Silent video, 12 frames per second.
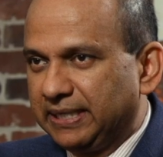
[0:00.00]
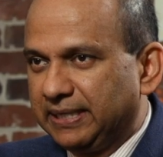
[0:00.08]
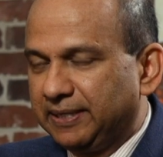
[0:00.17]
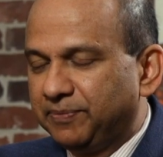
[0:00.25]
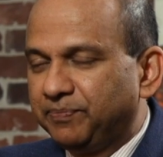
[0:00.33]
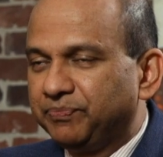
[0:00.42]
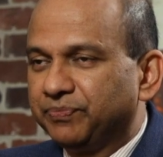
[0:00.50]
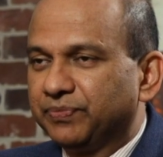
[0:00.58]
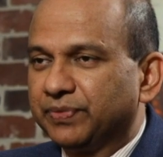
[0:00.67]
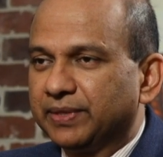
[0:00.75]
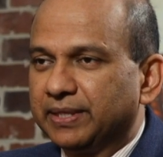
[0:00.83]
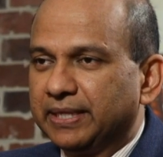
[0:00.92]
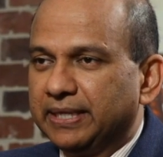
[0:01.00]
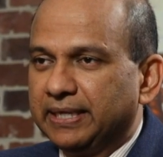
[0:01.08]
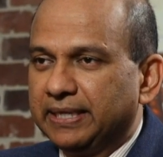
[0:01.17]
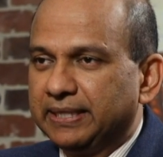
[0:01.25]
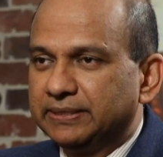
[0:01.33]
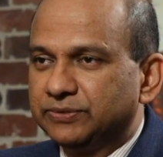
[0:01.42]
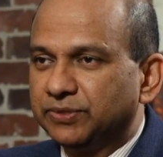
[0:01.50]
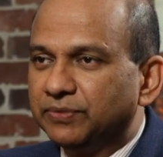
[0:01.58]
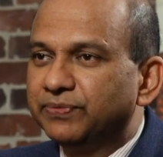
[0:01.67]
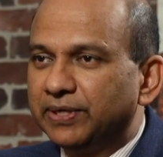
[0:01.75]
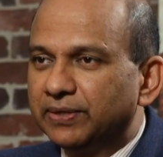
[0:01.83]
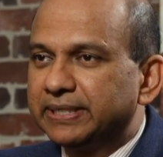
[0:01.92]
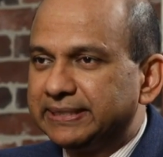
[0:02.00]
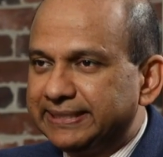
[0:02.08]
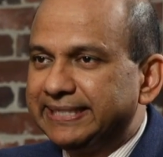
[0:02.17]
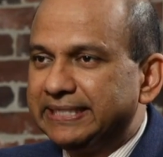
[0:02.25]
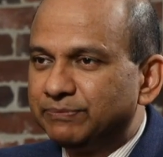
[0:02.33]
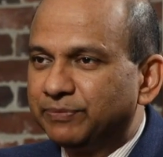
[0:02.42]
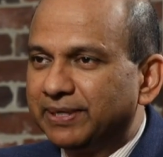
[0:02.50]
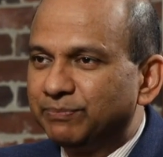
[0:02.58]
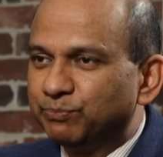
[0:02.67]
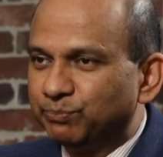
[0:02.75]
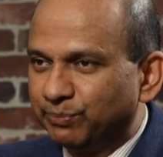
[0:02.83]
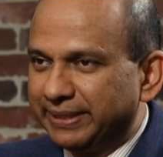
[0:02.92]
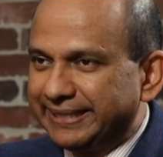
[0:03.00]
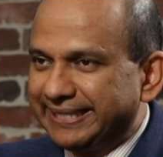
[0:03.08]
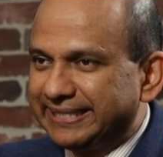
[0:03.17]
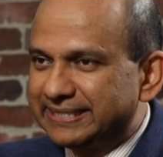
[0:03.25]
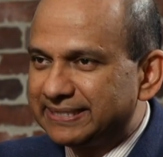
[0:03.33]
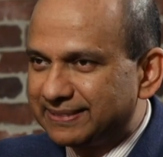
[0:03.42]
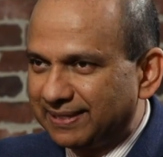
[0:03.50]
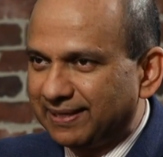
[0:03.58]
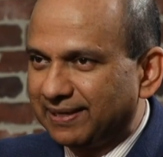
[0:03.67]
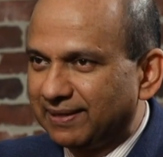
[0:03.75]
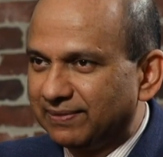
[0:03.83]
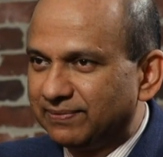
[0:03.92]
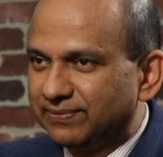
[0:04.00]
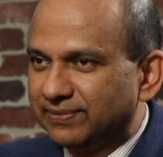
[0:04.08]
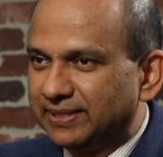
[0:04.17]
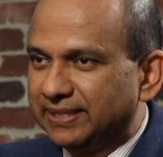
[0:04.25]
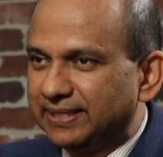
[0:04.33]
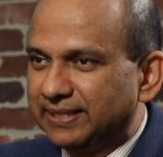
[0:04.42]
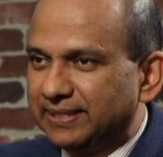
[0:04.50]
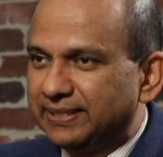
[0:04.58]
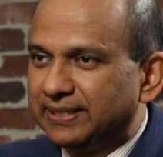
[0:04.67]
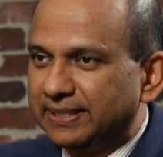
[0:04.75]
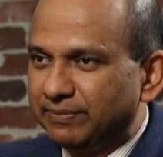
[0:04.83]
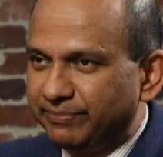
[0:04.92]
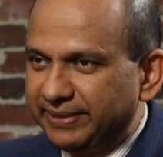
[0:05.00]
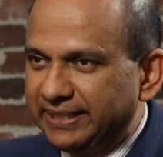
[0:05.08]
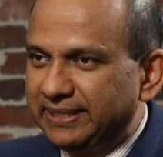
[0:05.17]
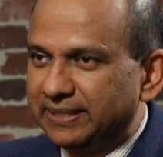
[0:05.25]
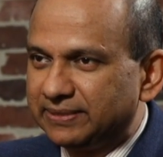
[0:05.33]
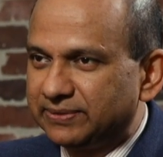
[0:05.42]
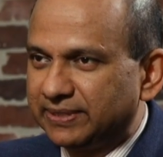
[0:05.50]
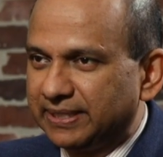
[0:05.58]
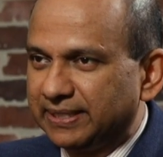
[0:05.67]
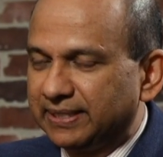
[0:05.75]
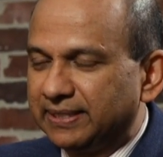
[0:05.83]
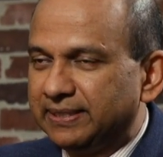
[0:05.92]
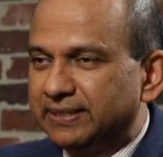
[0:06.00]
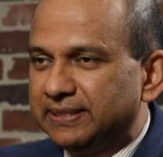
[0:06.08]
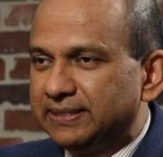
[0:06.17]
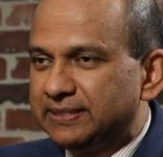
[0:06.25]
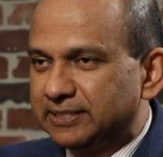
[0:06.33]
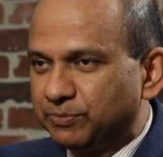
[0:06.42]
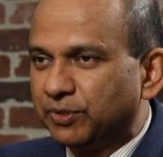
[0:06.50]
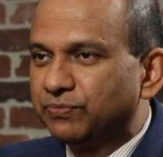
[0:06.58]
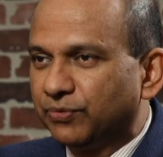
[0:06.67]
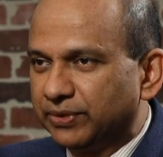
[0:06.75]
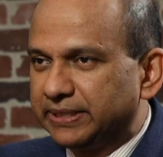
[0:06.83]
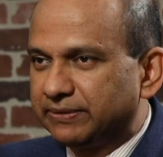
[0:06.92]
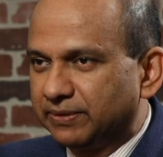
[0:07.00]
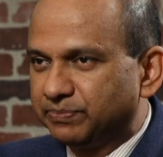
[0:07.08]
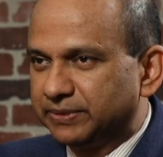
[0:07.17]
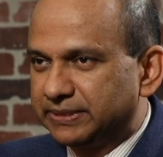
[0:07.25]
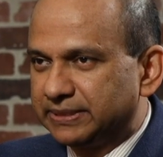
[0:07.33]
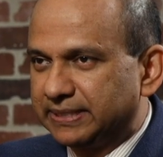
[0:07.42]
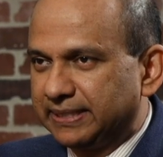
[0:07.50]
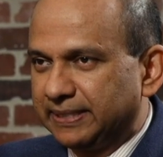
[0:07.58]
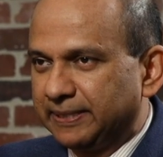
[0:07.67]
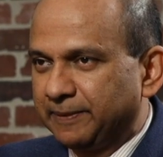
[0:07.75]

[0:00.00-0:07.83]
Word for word: Um, so if you look at TDM1 by itself, in EMILIA trial, it's about 43%.